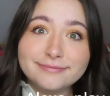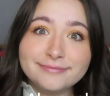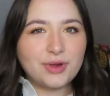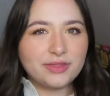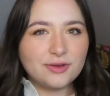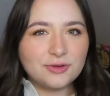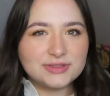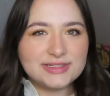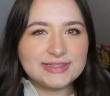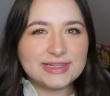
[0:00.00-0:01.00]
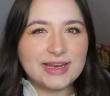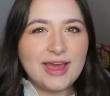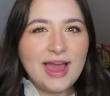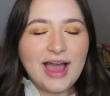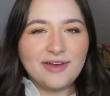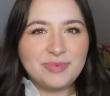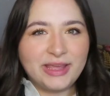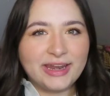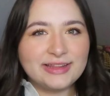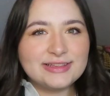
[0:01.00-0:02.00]
Throughout the whole season, I've been
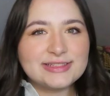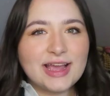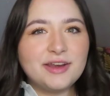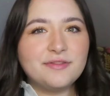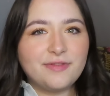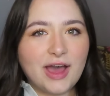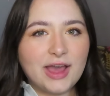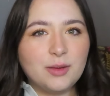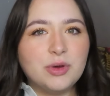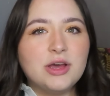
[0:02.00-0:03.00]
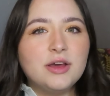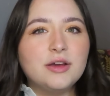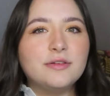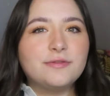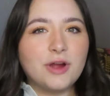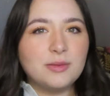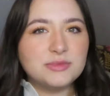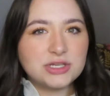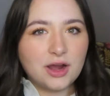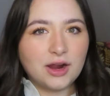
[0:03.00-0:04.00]
getting this kind of vibe from
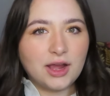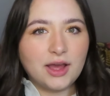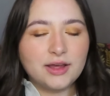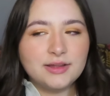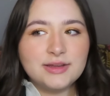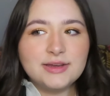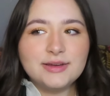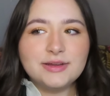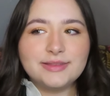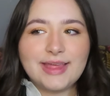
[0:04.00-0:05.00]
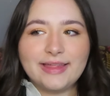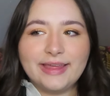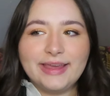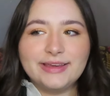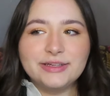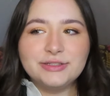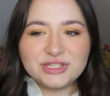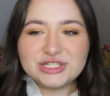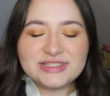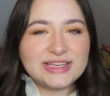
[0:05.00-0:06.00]
Tara that like
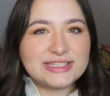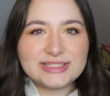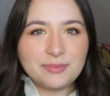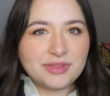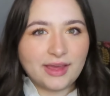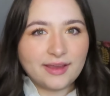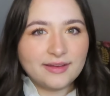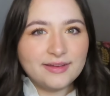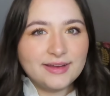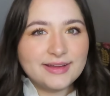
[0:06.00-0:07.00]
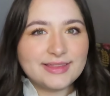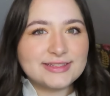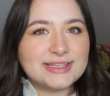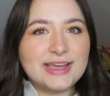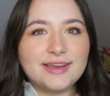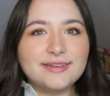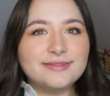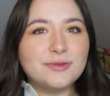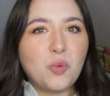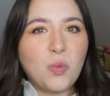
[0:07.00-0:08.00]
there's like something that's like
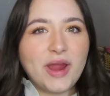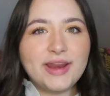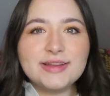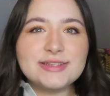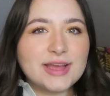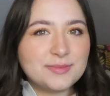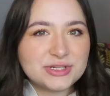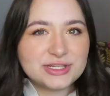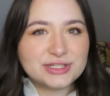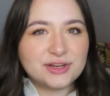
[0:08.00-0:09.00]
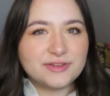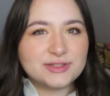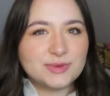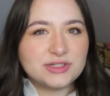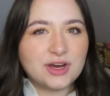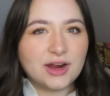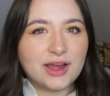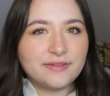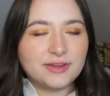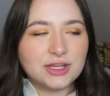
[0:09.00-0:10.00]
waiting to come to the surface with Tara,
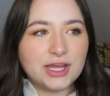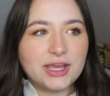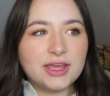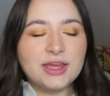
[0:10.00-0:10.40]
I feel like.